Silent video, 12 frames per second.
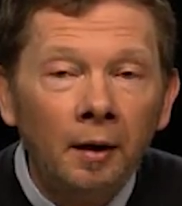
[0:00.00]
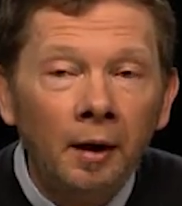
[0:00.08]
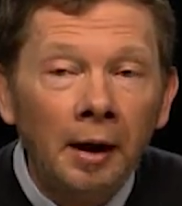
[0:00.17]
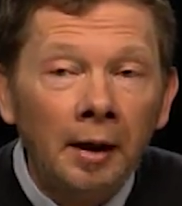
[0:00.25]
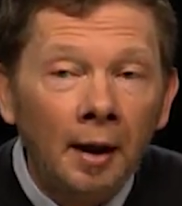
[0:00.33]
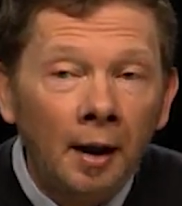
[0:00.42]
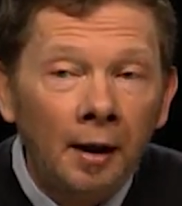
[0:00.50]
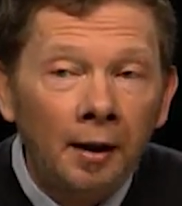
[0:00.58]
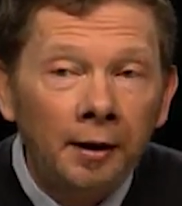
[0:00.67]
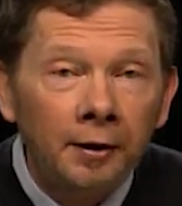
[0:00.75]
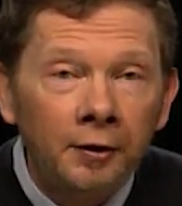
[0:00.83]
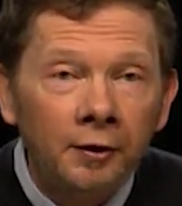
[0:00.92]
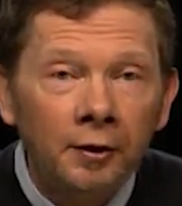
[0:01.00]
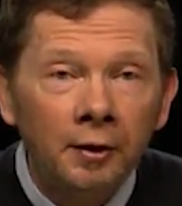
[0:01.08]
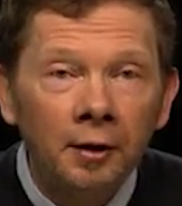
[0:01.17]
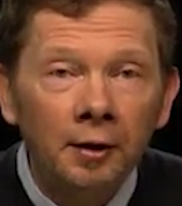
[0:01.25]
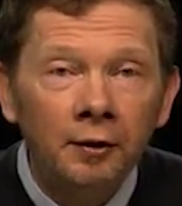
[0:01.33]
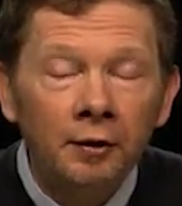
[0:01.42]
enhance
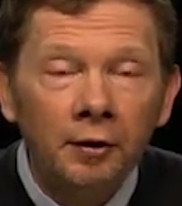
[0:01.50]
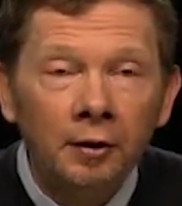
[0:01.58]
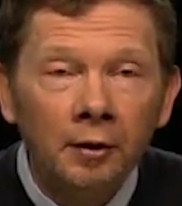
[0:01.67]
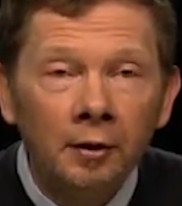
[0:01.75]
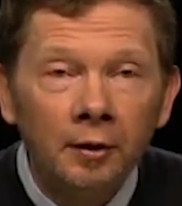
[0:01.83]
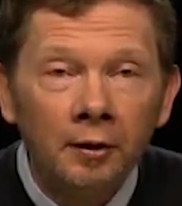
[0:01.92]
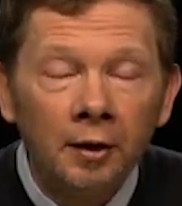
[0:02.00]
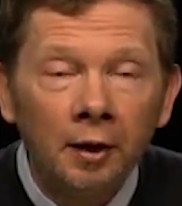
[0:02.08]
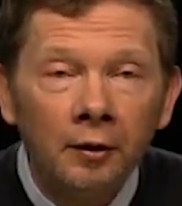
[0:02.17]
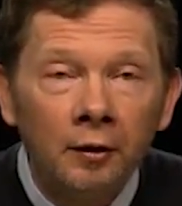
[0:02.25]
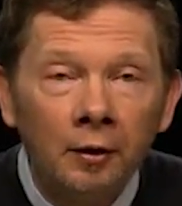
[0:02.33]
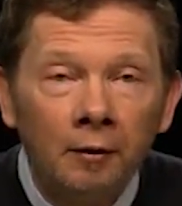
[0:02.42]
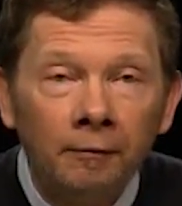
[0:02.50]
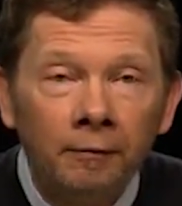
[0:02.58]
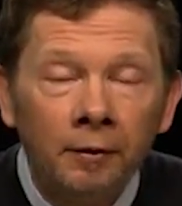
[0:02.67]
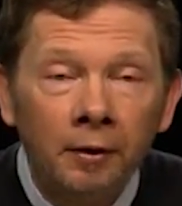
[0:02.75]
its sense of